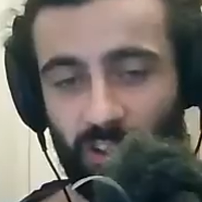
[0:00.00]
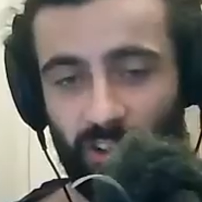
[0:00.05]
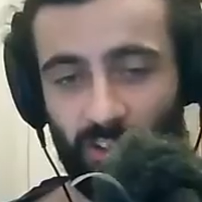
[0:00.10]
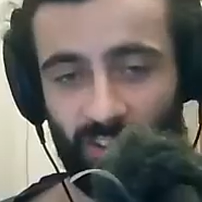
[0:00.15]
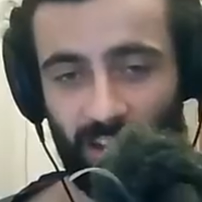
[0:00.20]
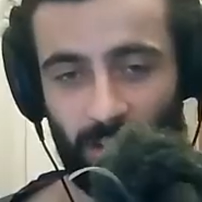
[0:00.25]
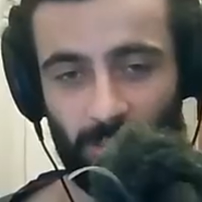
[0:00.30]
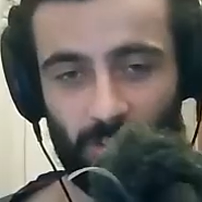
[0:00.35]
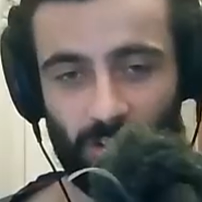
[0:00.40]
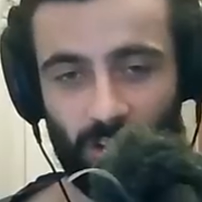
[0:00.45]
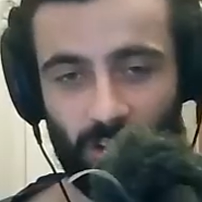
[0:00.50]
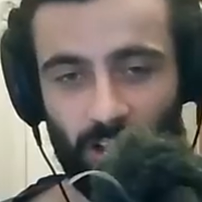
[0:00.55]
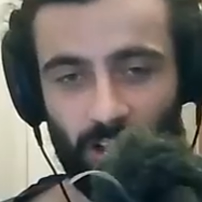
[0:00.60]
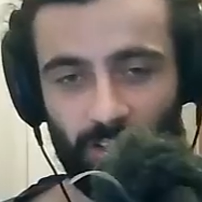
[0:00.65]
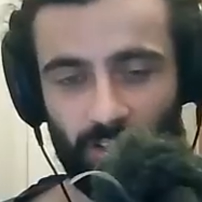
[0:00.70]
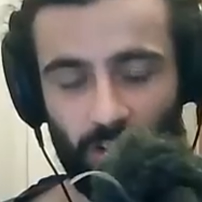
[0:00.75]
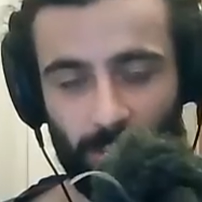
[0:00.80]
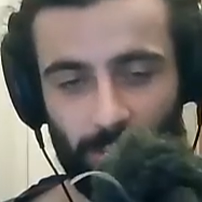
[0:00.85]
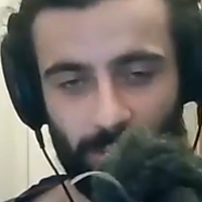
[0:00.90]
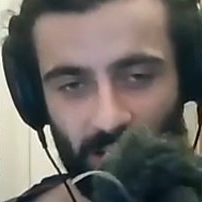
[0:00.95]
shot in the same
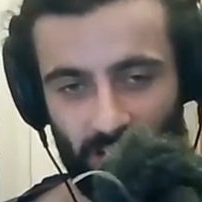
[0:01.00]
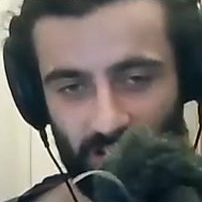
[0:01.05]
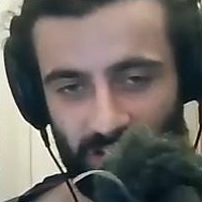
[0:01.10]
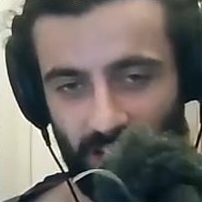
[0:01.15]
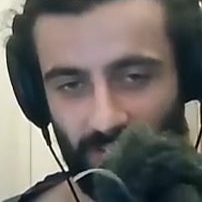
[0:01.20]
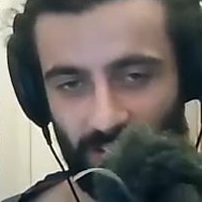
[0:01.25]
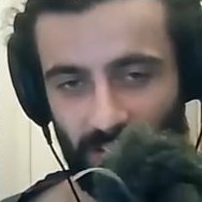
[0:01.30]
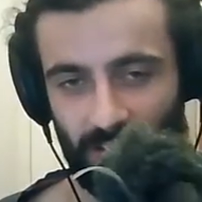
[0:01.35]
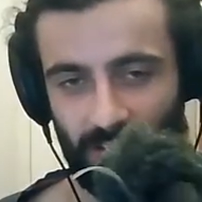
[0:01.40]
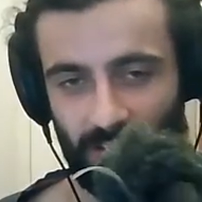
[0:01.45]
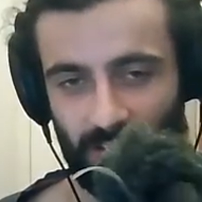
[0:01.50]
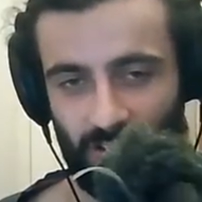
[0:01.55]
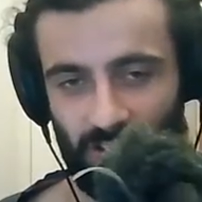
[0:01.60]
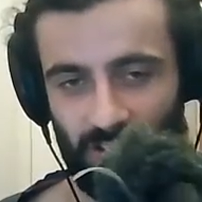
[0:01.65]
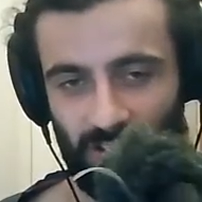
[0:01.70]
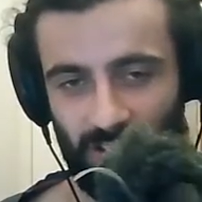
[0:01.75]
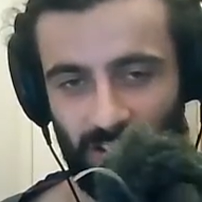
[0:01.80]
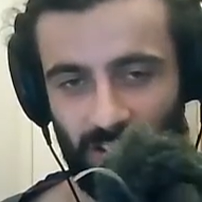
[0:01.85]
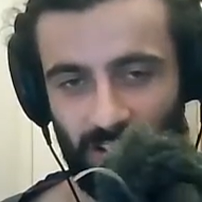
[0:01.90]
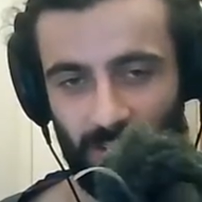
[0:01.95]
style as Operation
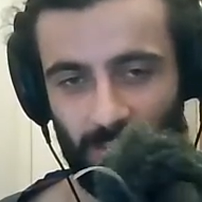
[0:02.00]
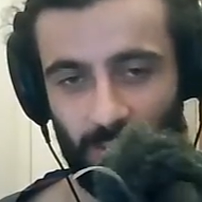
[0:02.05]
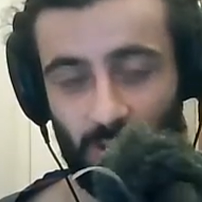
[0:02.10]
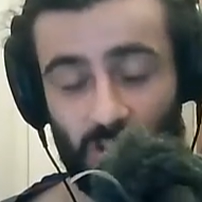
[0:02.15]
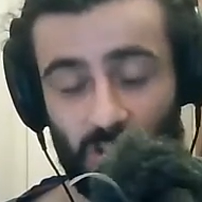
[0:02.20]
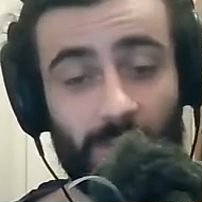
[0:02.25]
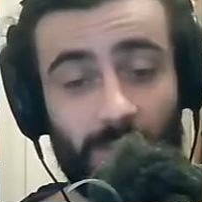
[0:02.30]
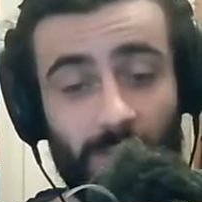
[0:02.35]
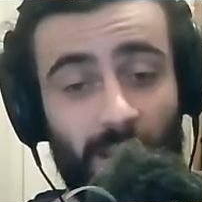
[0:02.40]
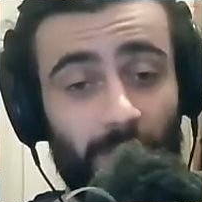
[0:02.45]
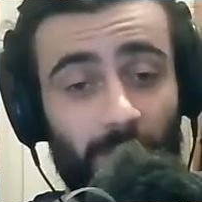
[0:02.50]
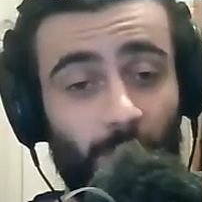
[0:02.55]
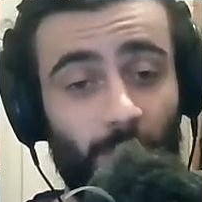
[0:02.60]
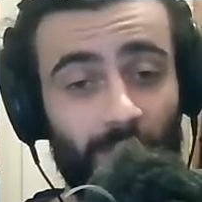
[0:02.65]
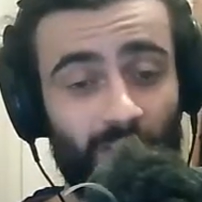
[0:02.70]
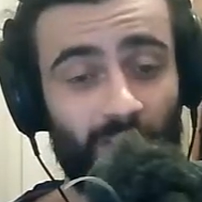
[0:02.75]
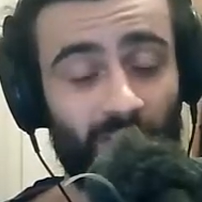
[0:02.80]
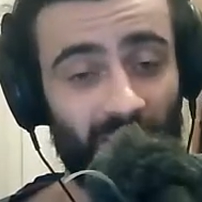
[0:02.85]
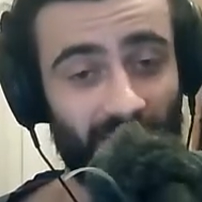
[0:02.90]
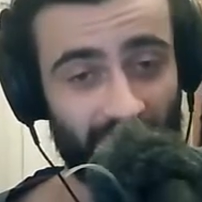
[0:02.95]
Avalanche, which makes it
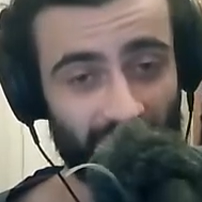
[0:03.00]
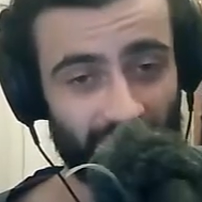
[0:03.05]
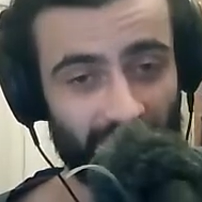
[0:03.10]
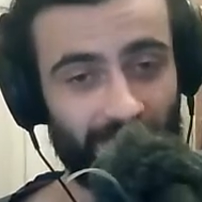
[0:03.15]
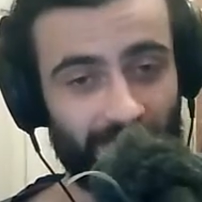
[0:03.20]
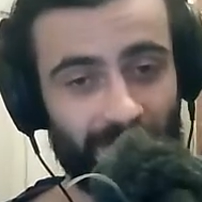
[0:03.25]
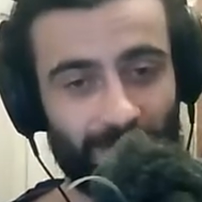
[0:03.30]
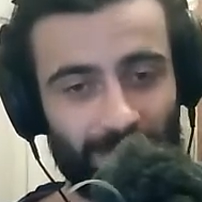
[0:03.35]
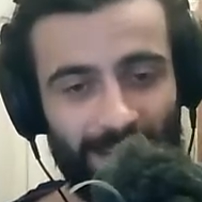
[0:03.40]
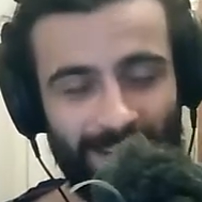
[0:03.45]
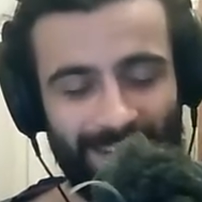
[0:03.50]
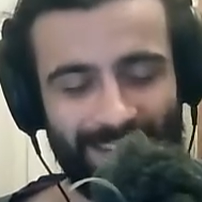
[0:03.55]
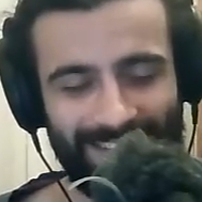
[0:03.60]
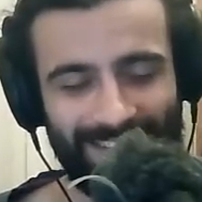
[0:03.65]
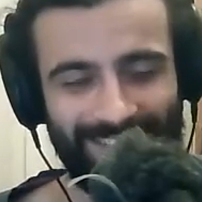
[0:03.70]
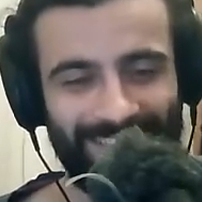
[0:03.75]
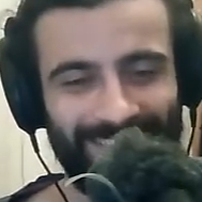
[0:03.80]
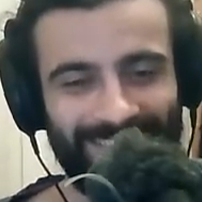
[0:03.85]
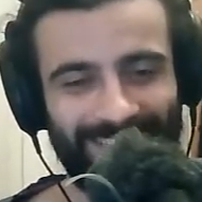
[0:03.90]
more insane for me.